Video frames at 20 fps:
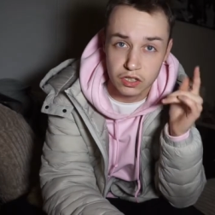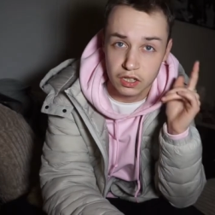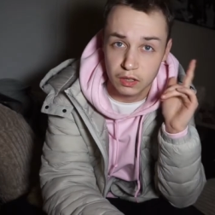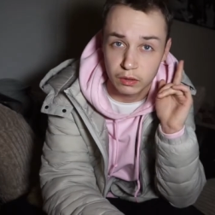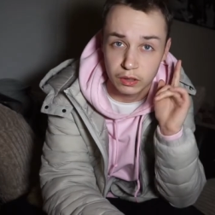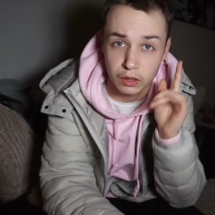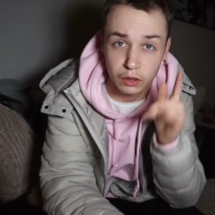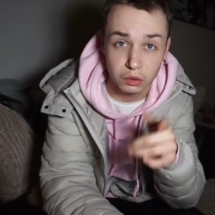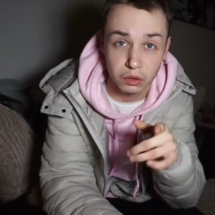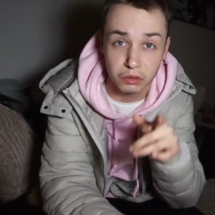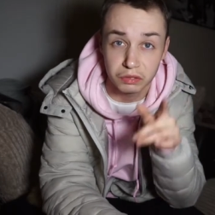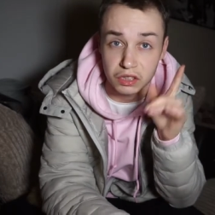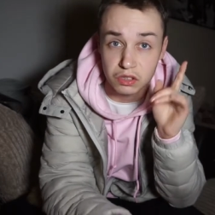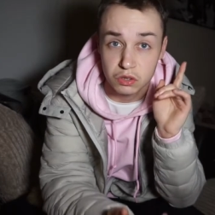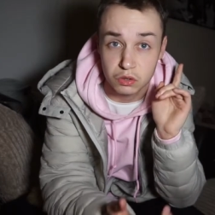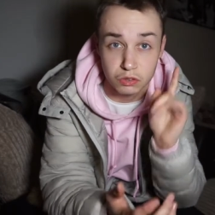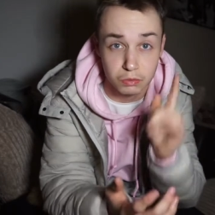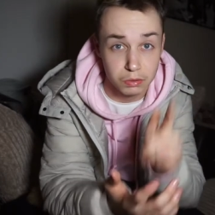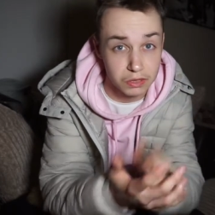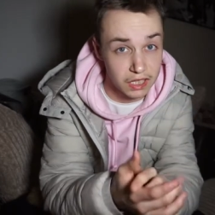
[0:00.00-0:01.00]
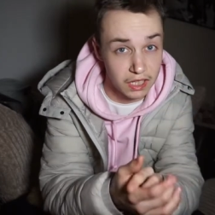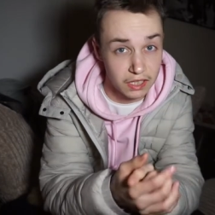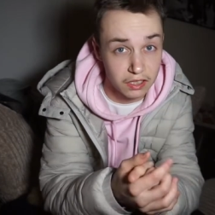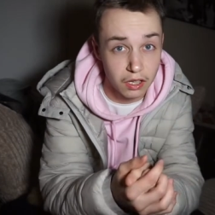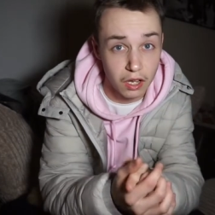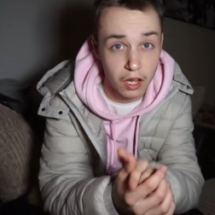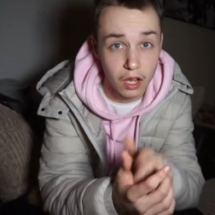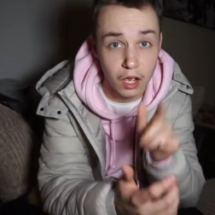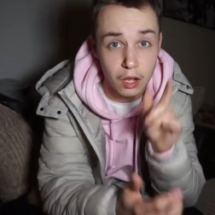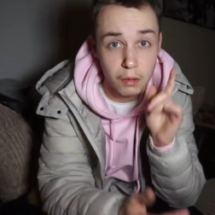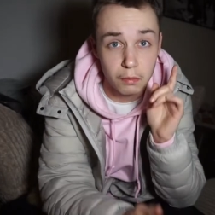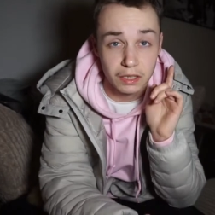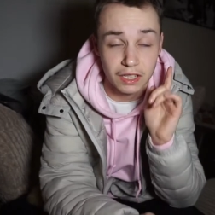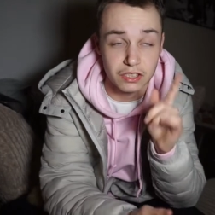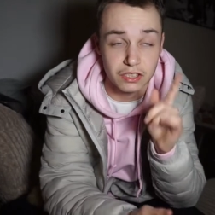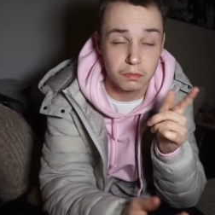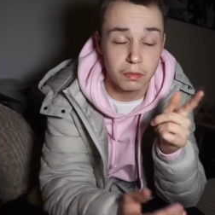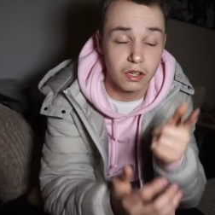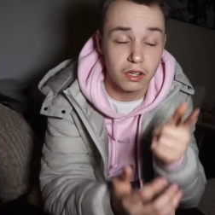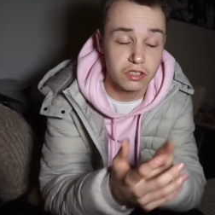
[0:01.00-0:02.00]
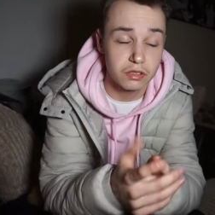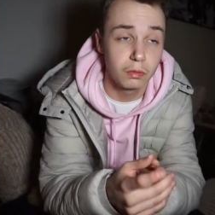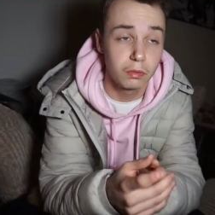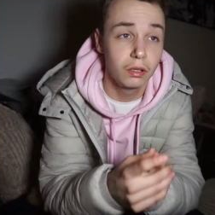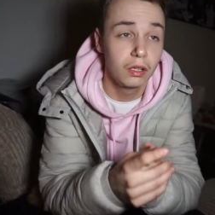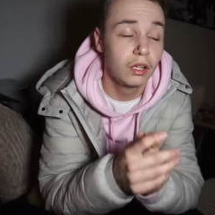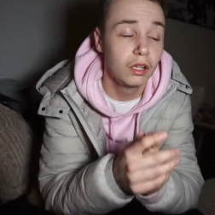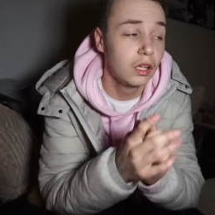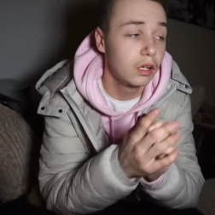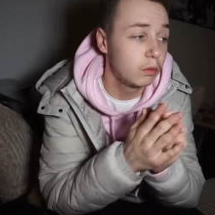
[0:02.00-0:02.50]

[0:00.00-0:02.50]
Now I don't know if that's 100%, but that's possible.